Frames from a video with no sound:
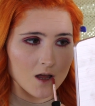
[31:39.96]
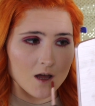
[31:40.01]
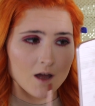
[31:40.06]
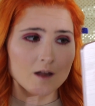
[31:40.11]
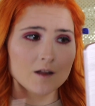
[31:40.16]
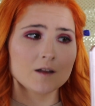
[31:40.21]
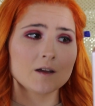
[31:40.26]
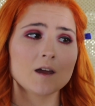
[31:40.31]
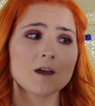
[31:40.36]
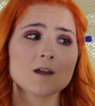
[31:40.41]

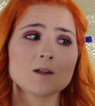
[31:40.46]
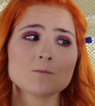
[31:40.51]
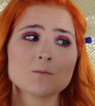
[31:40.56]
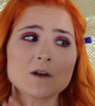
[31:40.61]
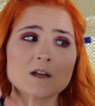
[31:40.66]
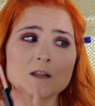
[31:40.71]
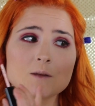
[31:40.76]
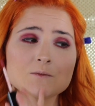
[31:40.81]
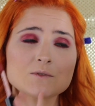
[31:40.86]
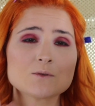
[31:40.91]
And again,
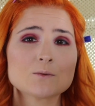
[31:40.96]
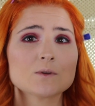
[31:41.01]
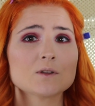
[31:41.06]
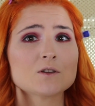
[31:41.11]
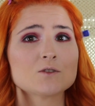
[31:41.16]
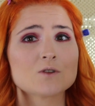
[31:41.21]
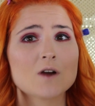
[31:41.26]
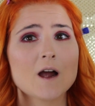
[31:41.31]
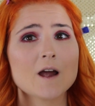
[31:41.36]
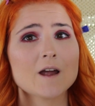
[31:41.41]
my lips are
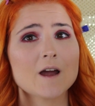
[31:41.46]
really dry.